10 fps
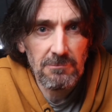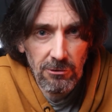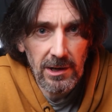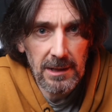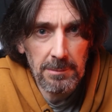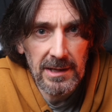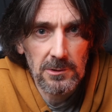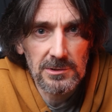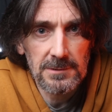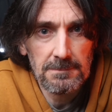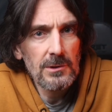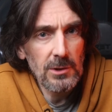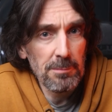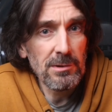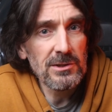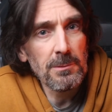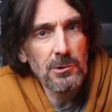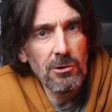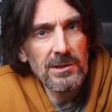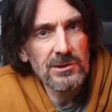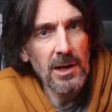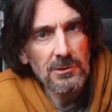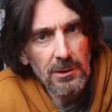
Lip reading: really appeals. So I printed some grids to go into